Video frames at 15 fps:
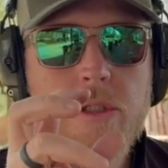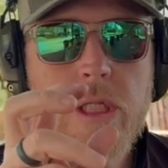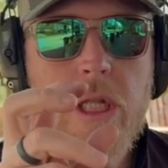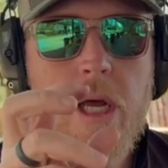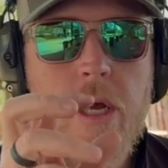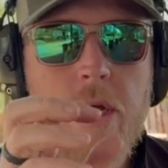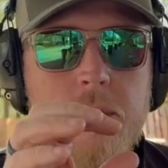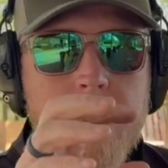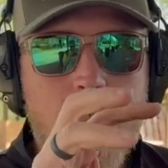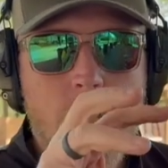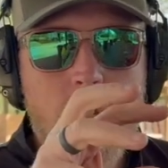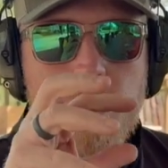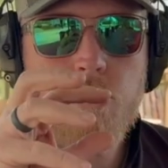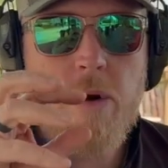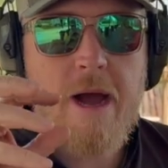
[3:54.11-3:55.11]
lugs
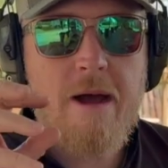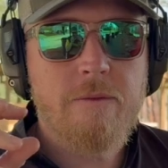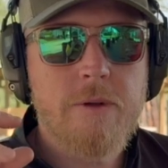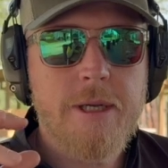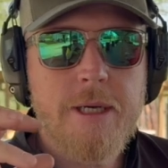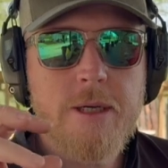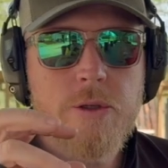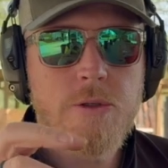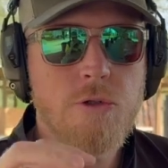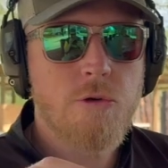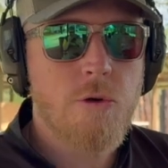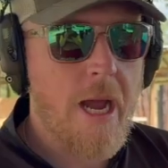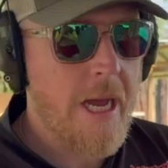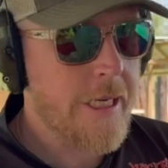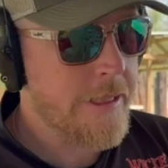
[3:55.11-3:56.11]
aren't traveling on
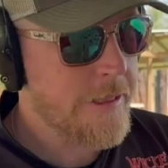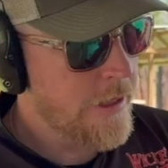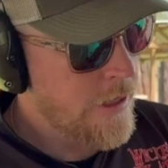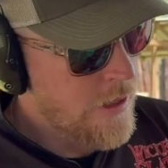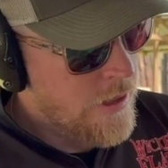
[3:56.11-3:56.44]
tracks.